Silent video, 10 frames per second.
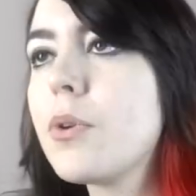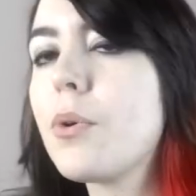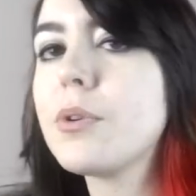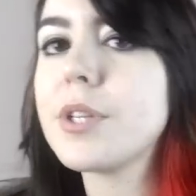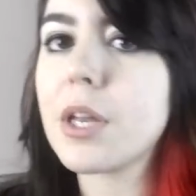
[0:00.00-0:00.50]
in
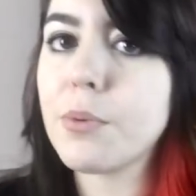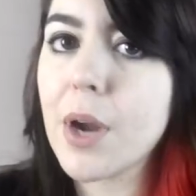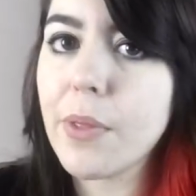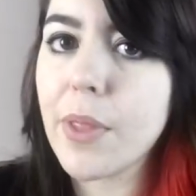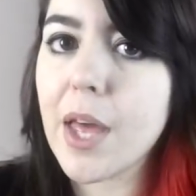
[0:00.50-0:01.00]
order to get
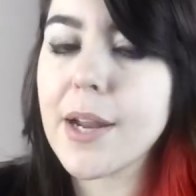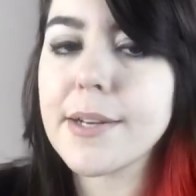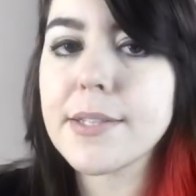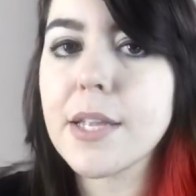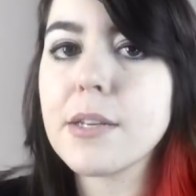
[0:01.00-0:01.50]
around that, I
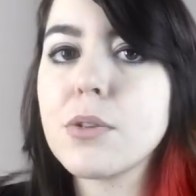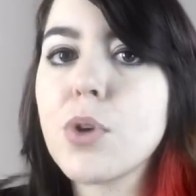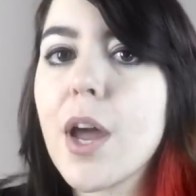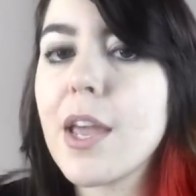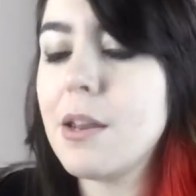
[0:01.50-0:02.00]
decided to
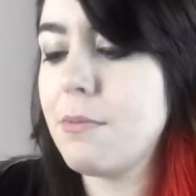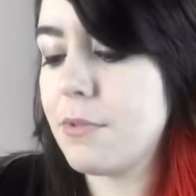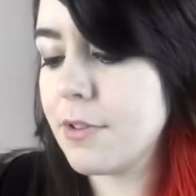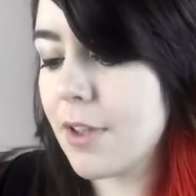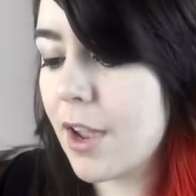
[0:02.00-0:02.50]
try and
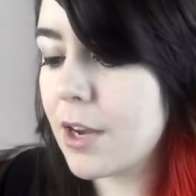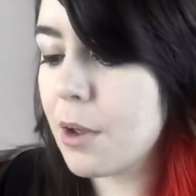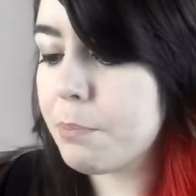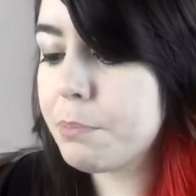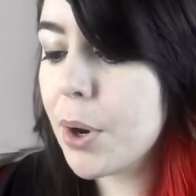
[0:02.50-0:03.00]
design
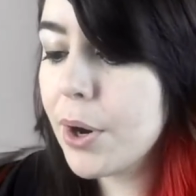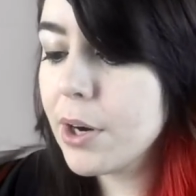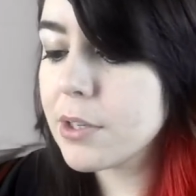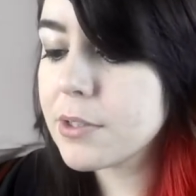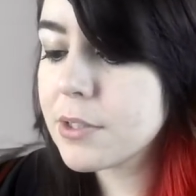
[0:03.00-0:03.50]
a
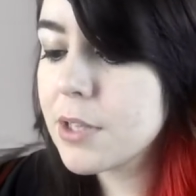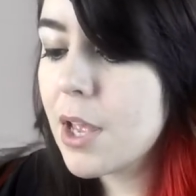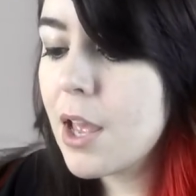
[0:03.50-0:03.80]
purse